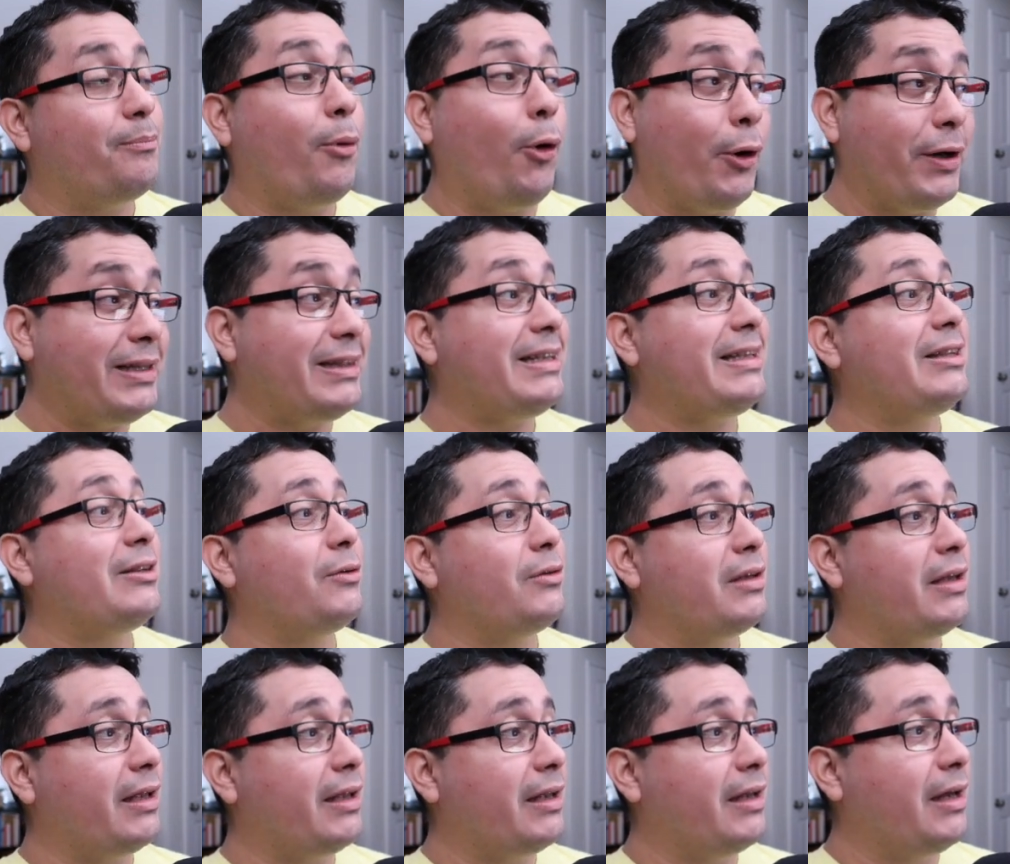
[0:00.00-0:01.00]
pointing to
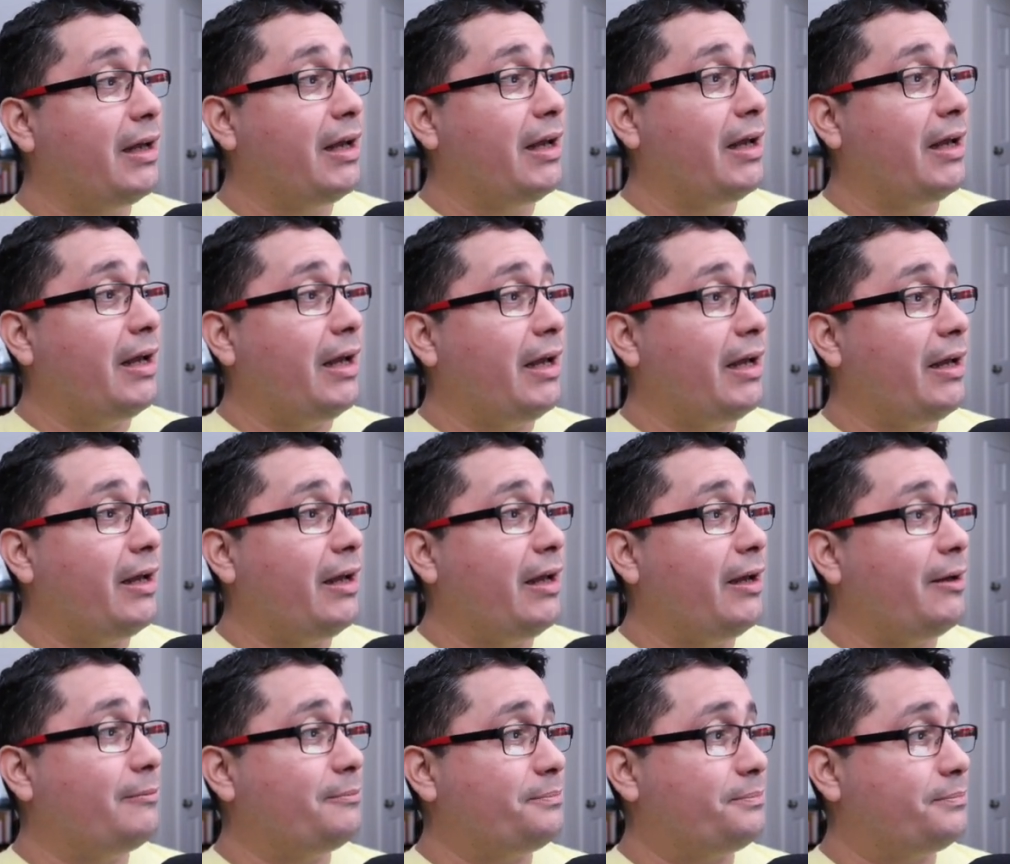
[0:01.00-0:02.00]
the
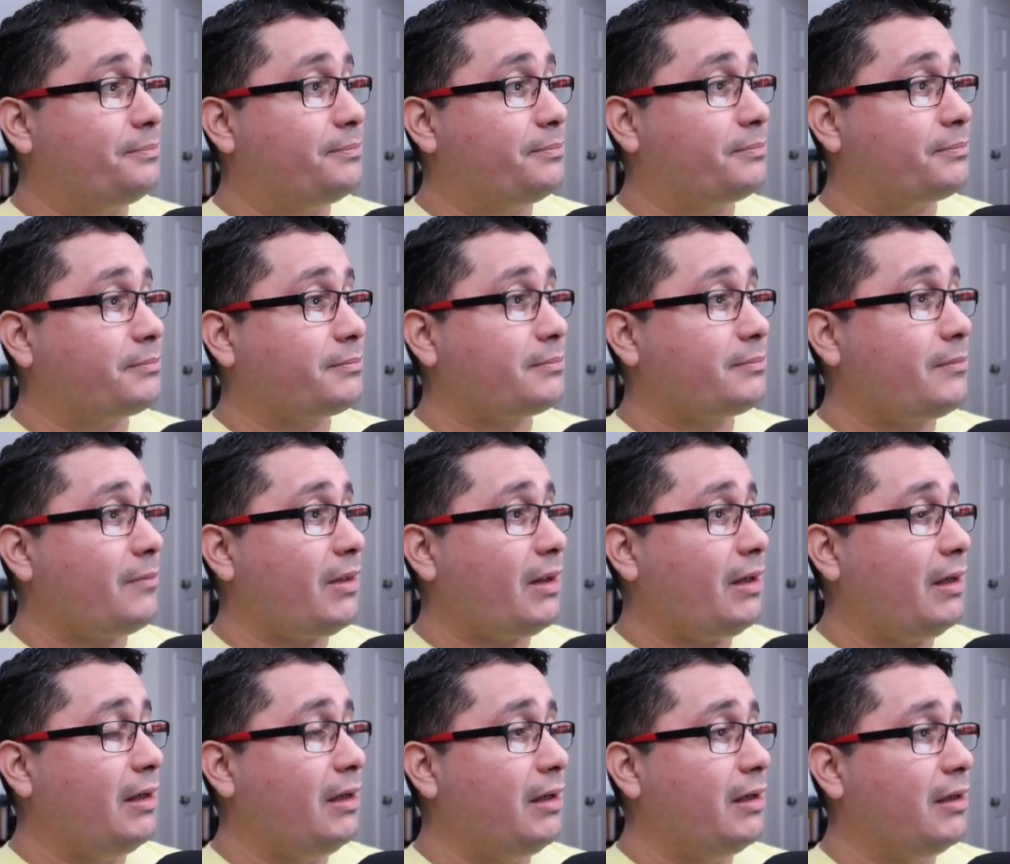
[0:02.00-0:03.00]
um,
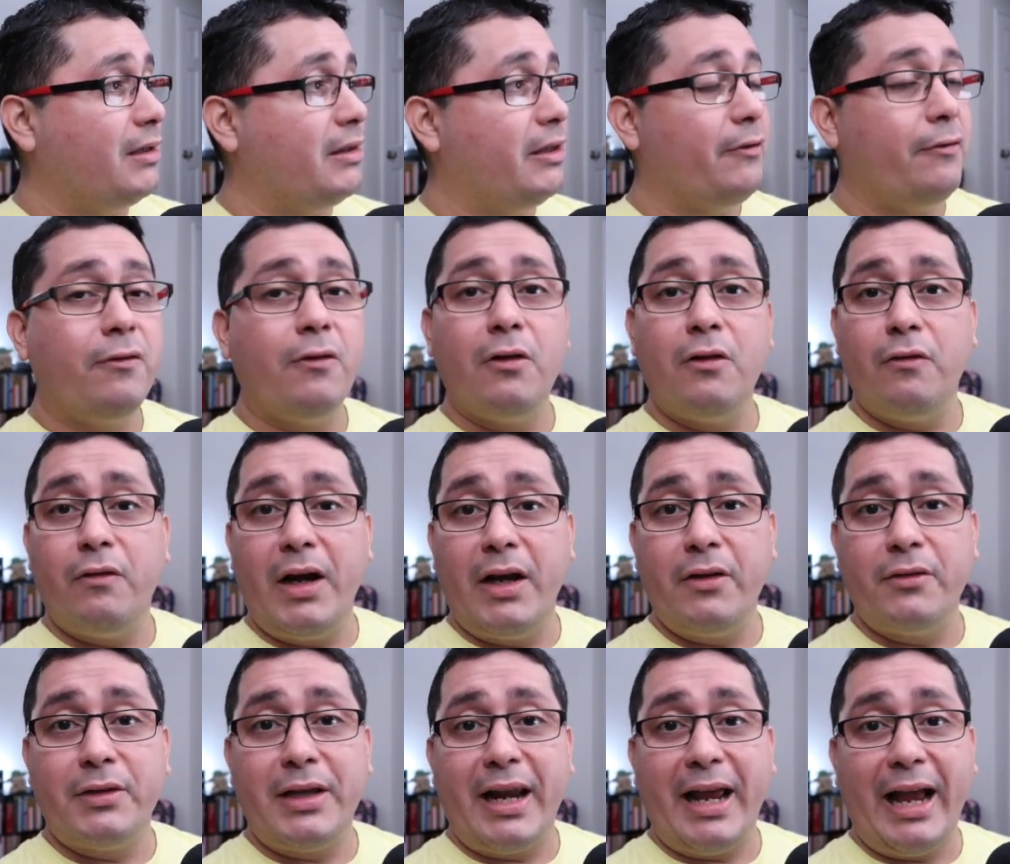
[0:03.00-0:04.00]
uh, default
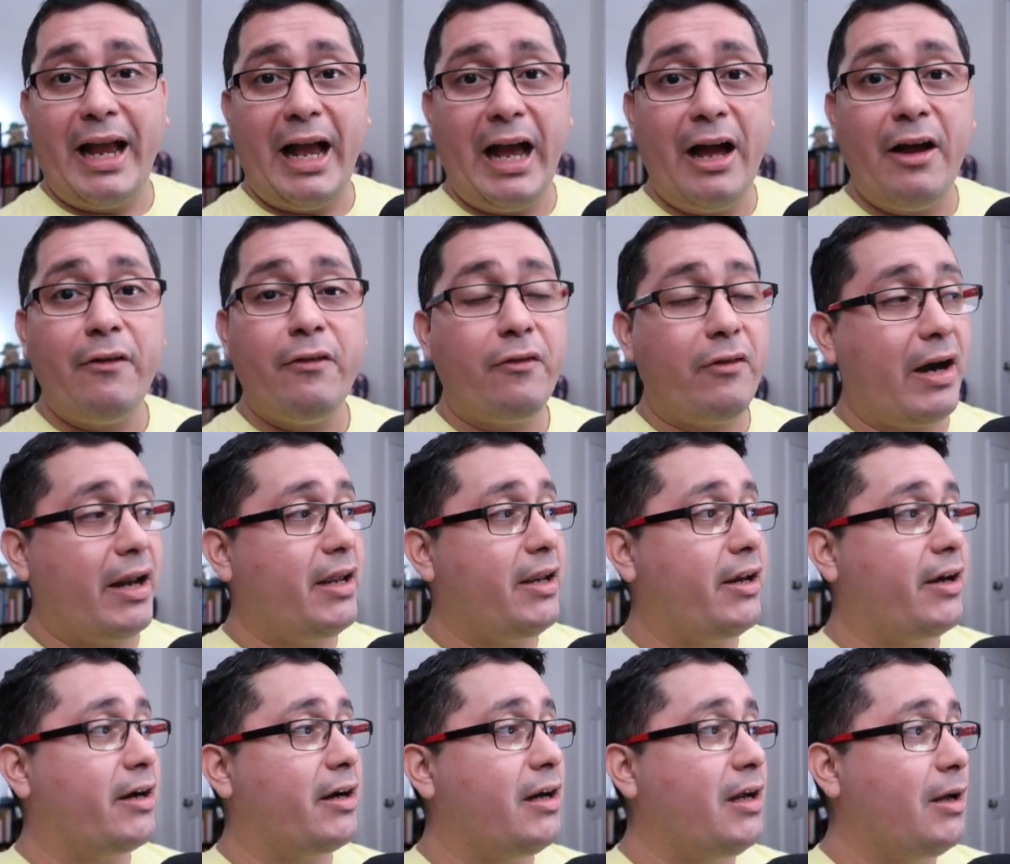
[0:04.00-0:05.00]
values that I have right
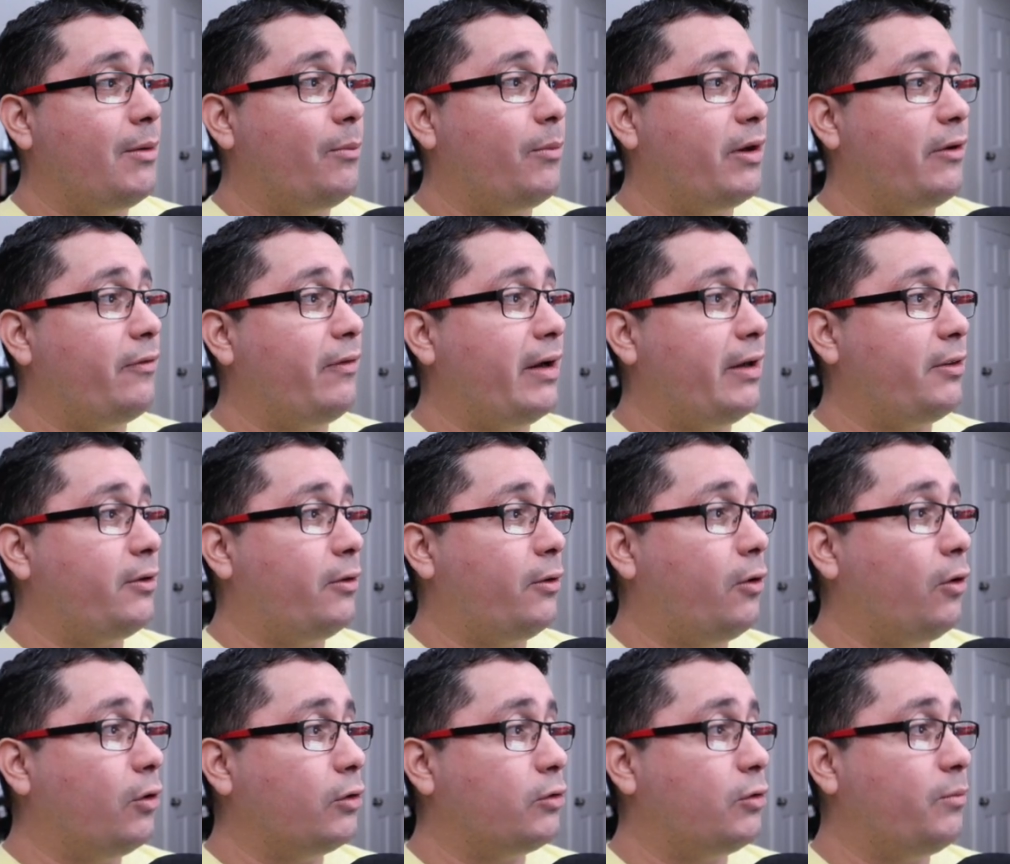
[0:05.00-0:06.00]
here. But if I
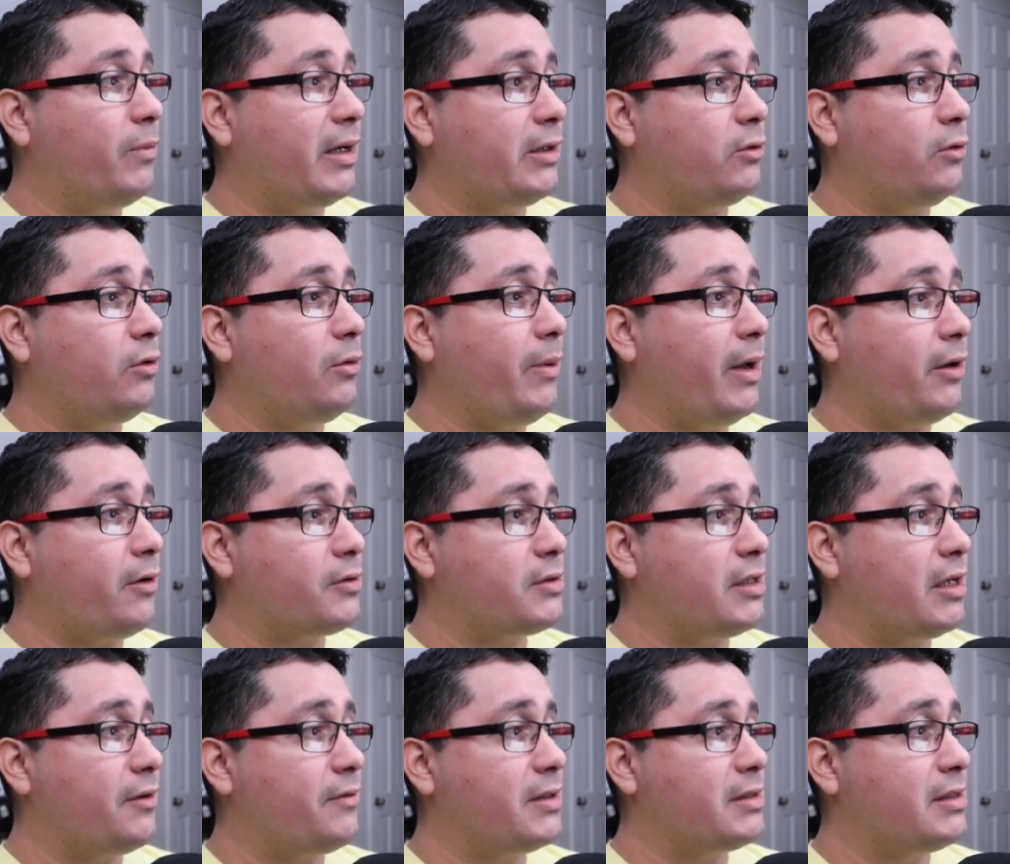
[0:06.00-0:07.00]
go to my to-do
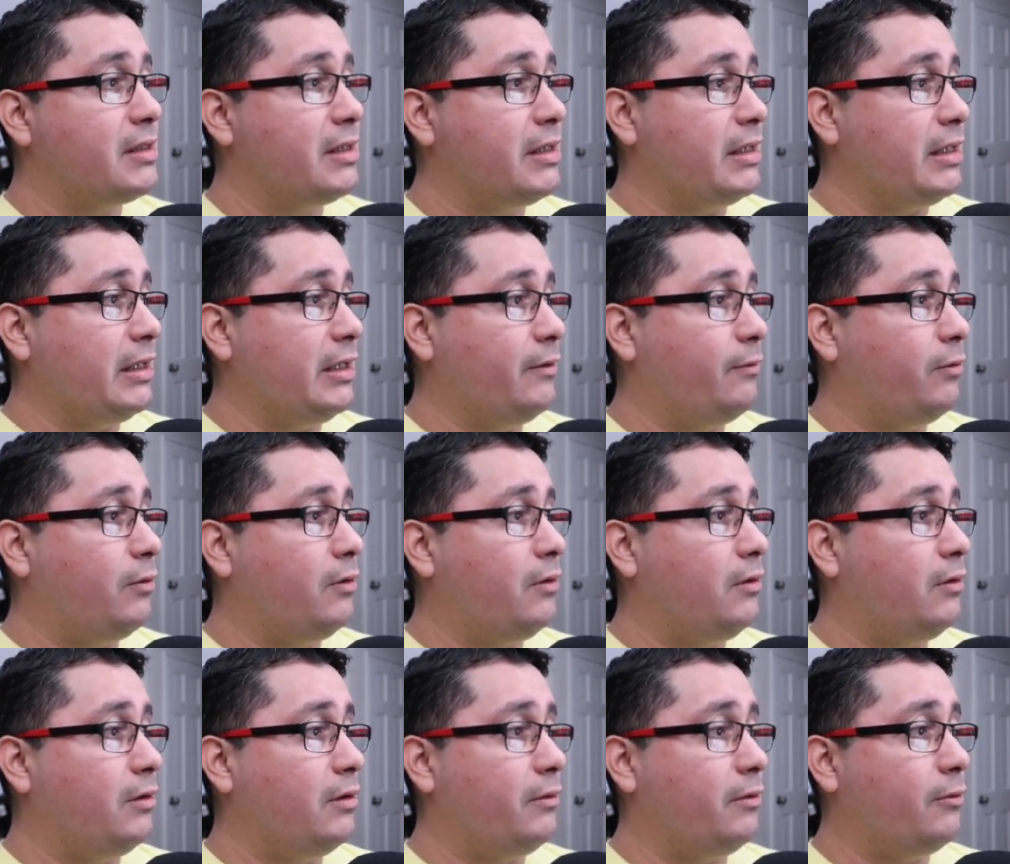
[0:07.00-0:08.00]
microservice, it
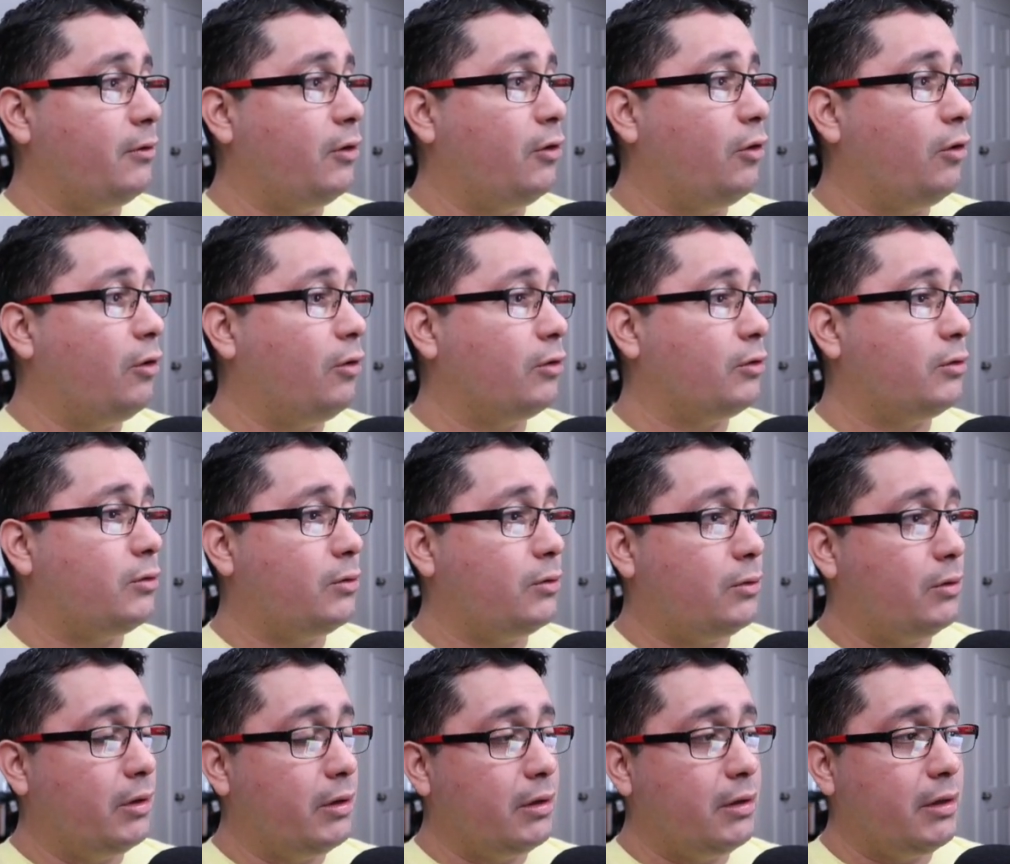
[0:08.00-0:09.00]
will go
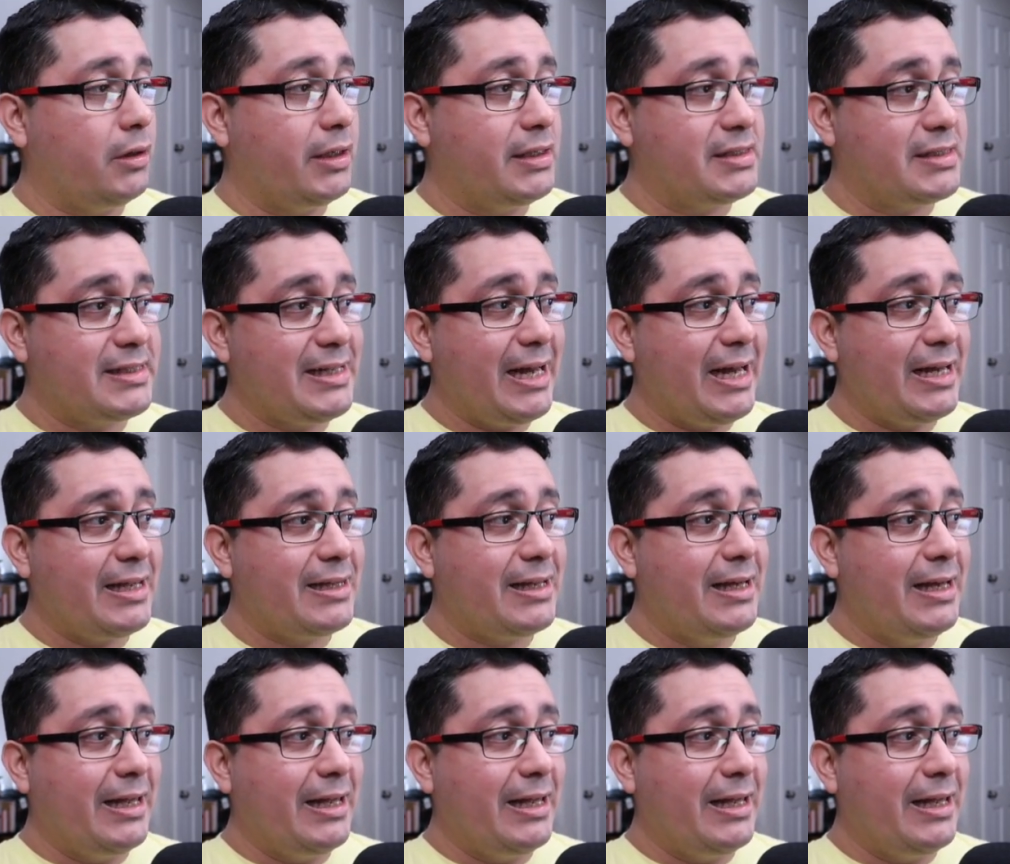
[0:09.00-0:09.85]
uh, inside